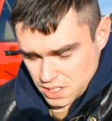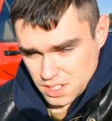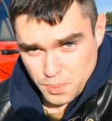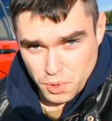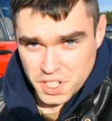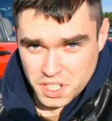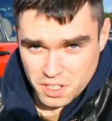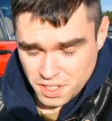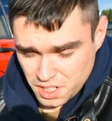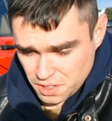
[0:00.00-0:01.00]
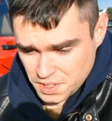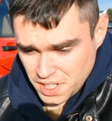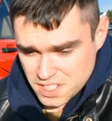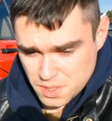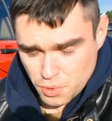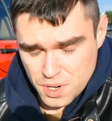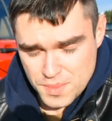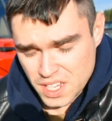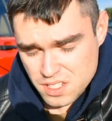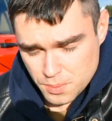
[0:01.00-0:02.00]
I'll support you. You know, you guys support
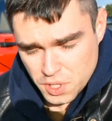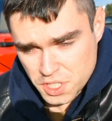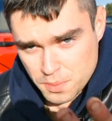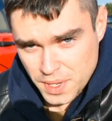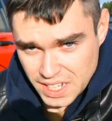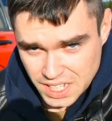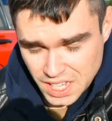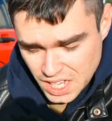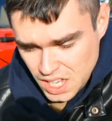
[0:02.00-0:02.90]
me, I support you back.